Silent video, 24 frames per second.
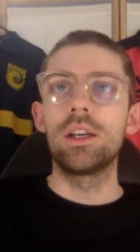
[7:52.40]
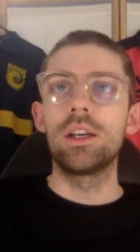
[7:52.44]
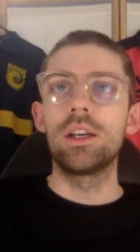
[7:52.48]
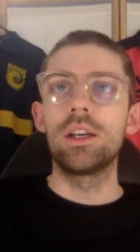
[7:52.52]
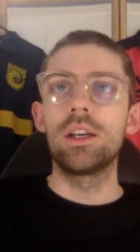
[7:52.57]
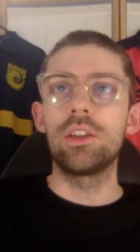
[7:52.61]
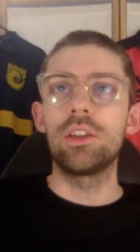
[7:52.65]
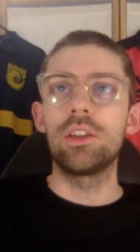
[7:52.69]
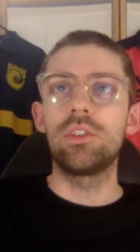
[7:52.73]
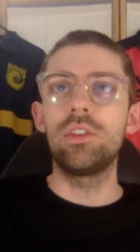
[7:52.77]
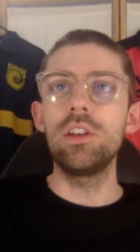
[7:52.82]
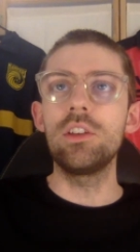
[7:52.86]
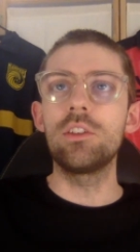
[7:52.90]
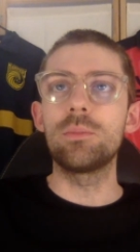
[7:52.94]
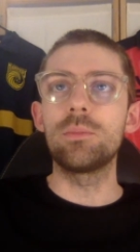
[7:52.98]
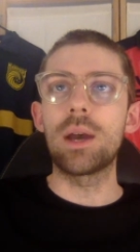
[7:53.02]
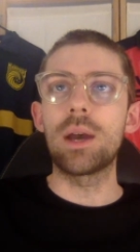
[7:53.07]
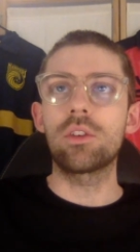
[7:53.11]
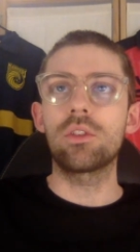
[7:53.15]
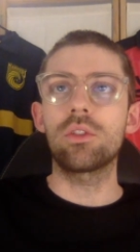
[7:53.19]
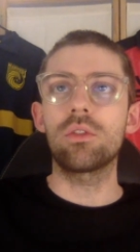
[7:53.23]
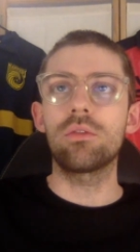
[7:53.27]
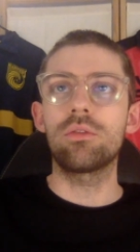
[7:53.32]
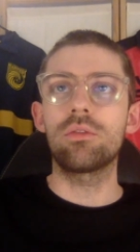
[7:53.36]
City's
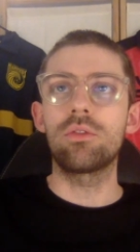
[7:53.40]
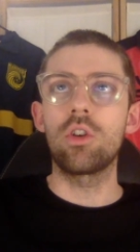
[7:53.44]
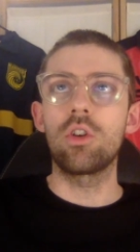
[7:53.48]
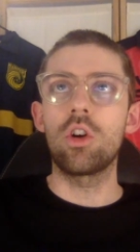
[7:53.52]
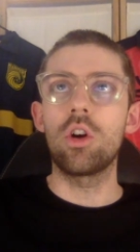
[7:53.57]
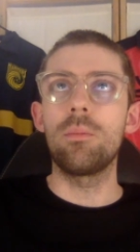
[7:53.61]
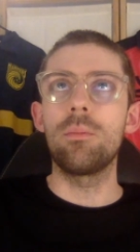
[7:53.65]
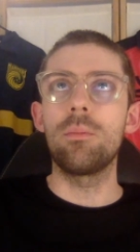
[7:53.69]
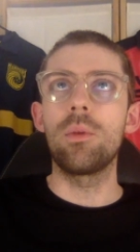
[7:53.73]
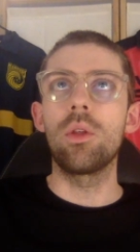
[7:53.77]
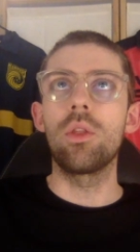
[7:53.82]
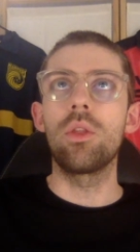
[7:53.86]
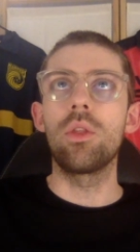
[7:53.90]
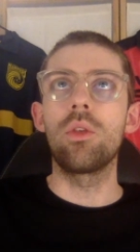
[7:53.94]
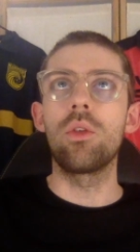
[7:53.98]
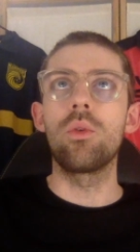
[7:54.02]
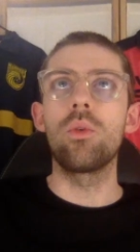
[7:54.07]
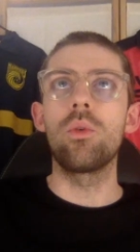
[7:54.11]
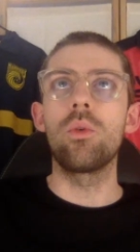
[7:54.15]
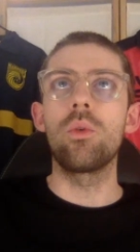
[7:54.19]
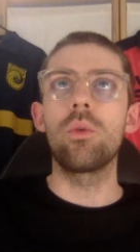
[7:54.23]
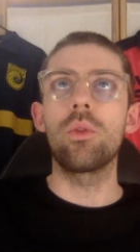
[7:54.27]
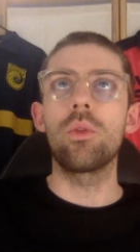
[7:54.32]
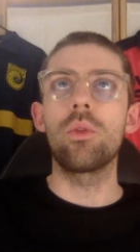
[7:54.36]
match from
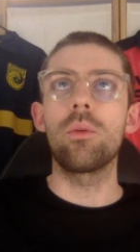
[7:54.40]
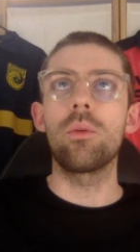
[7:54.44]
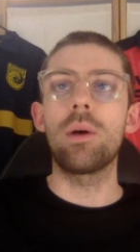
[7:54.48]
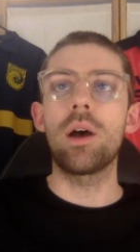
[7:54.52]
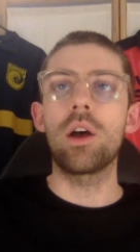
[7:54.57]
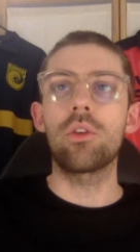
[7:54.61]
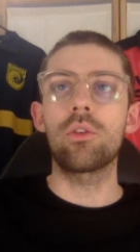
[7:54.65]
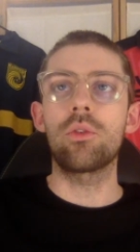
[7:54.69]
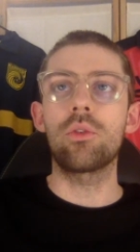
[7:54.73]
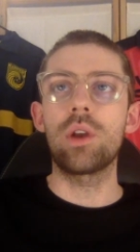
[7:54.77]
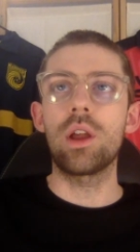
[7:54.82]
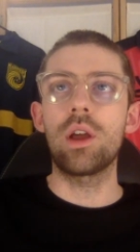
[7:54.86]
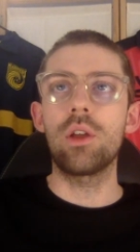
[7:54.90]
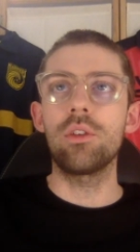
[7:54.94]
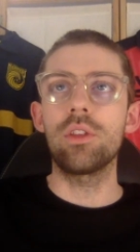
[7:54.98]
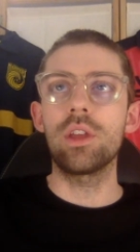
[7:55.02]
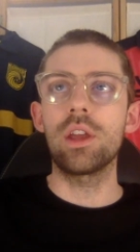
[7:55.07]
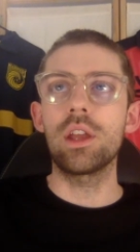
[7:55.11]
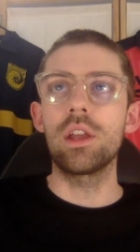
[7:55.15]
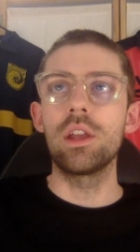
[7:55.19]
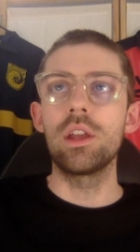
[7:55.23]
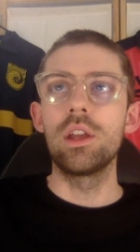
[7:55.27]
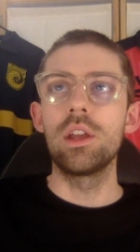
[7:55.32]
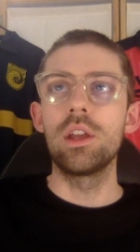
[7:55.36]
the past round.
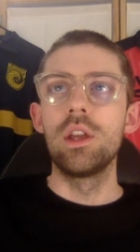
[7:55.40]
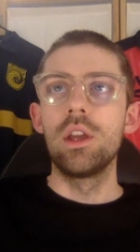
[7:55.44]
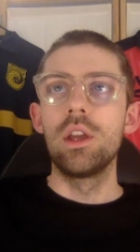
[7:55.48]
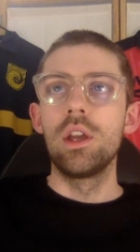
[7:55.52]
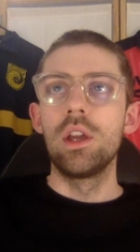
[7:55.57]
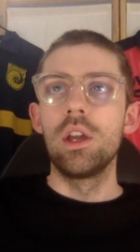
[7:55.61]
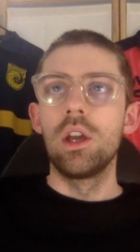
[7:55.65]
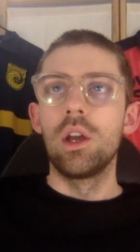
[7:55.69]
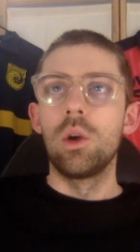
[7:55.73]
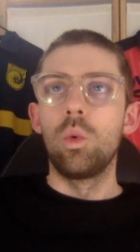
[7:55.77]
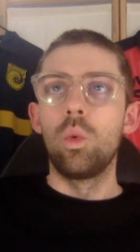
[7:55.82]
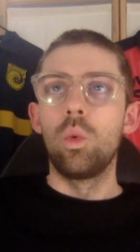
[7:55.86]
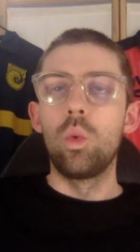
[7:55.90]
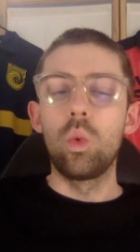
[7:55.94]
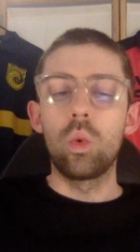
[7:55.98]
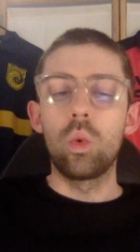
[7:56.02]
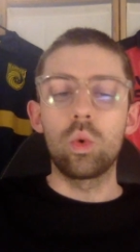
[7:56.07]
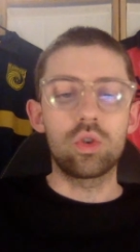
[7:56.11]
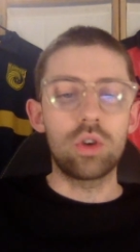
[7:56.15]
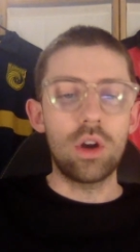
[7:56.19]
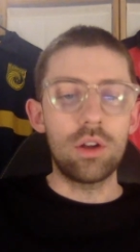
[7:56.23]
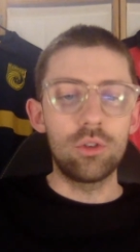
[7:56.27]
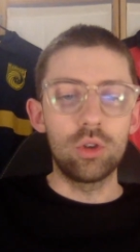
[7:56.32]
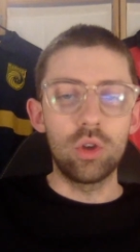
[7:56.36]
They
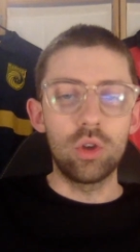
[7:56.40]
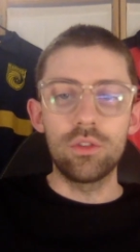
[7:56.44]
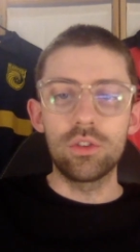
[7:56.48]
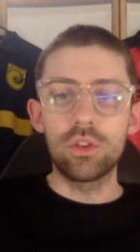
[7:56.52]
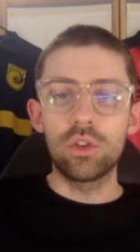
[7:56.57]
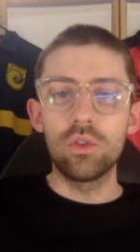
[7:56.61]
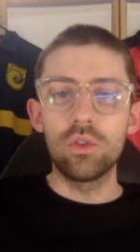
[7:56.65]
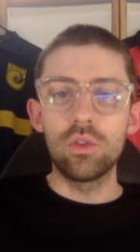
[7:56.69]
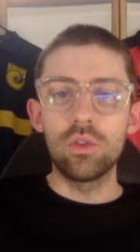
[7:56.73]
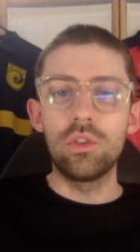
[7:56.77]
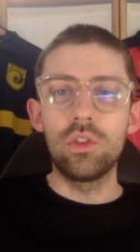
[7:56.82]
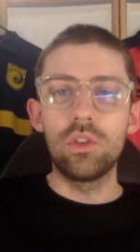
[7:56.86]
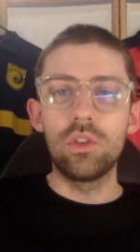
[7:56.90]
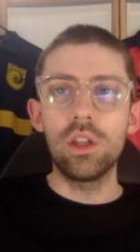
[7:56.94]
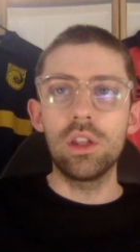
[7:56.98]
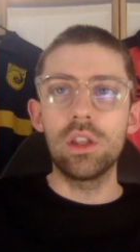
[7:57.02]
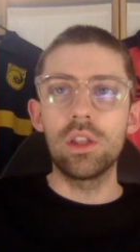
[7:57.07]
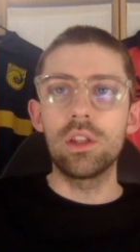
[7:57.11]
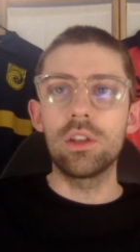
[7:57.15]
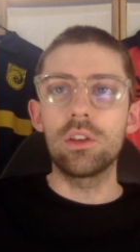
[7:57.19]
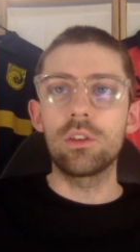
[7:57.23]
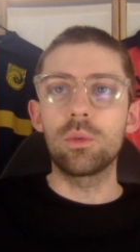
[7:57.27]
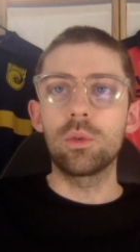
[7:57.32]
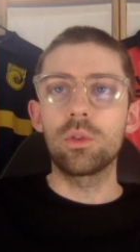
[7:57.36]
travelled over to New
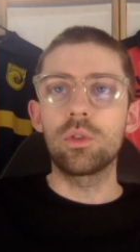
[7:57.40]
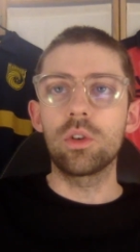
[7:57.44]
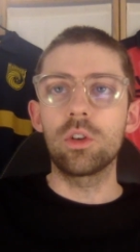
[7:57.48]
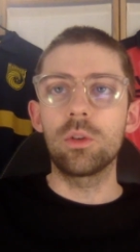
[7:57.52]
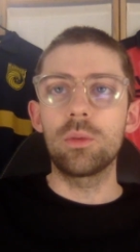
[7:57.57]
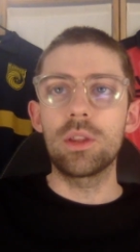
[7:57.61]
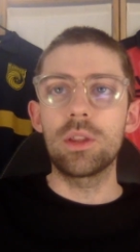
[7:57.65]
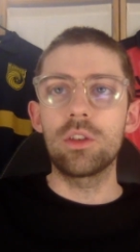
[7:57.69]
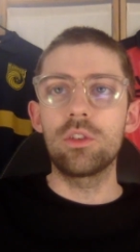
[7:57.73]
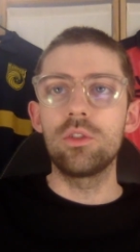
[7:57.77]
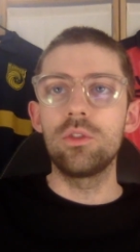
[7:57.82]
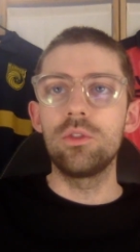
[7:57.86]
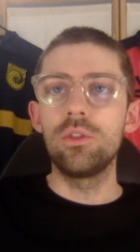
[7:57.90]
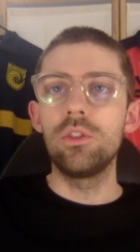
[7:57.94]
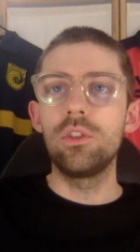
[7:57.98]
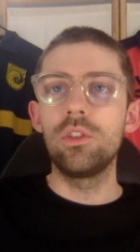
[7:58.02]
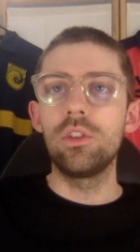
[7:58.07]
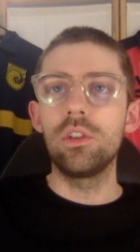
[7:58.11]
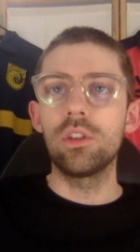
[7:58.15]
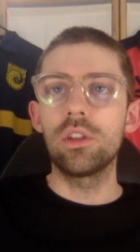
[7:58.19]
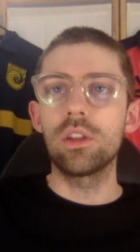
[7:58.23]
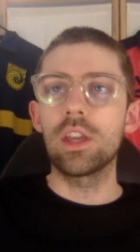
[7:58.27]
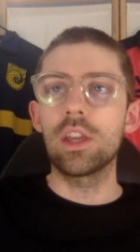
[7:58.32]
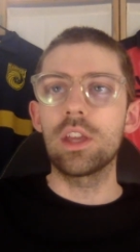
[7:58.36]
Zealand. We're talking about the 2 New
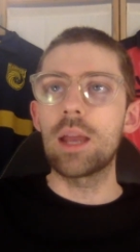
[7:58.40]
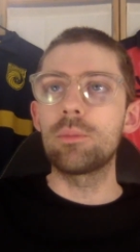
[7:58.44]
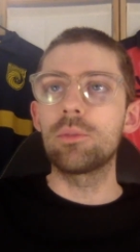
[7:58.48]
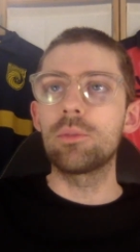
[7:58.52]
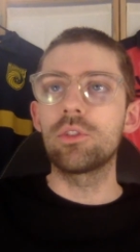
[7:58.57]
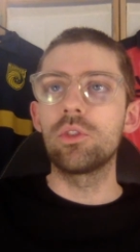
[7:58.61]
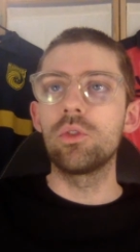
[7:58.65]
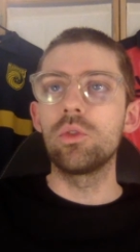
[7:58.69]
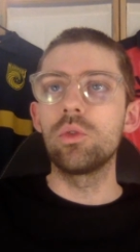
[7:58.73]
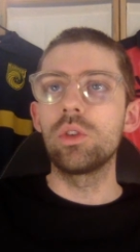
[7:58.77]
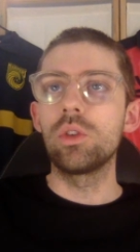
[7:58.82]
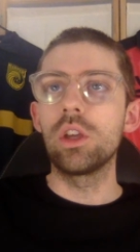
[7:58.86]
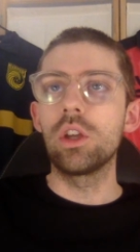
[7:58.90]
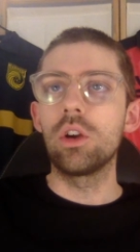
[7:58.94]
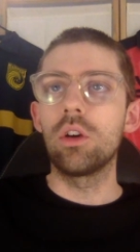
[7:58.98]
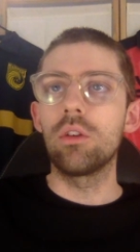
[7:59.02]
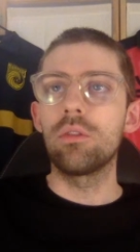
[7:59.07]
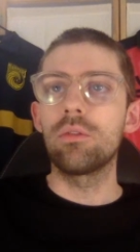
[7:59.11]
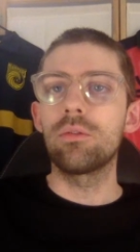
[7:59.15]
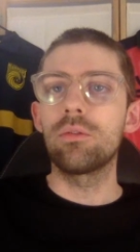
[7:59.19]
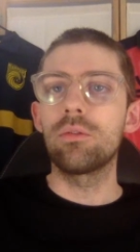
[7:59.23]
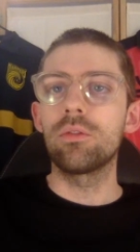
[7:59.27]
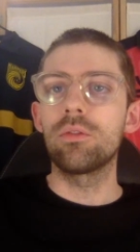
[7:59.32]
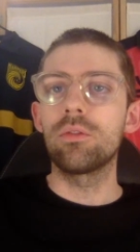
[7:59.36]
Zealand games to kick off
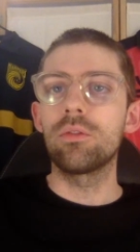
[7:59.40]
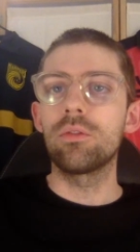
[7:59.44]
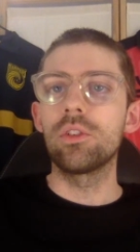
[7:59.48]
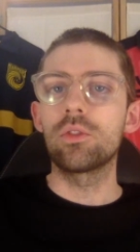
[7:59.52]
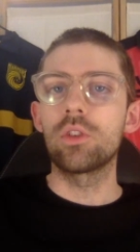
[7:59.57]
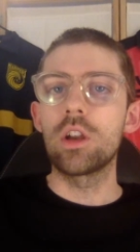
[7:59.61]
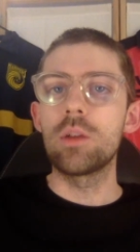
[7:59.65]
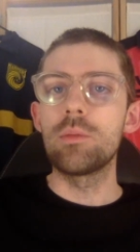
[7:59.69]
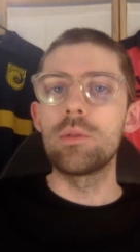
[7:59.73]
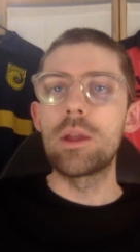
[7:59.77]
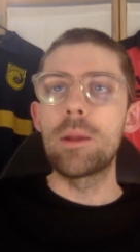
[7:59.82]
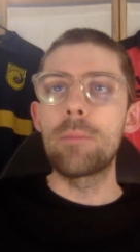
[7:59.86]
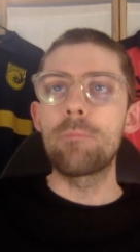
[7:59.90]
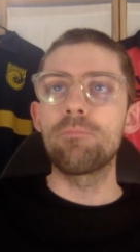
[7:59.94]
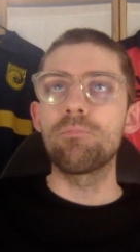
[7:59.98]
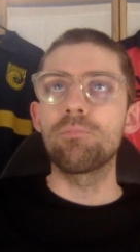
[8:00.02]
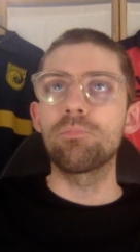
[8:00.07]
the stream here.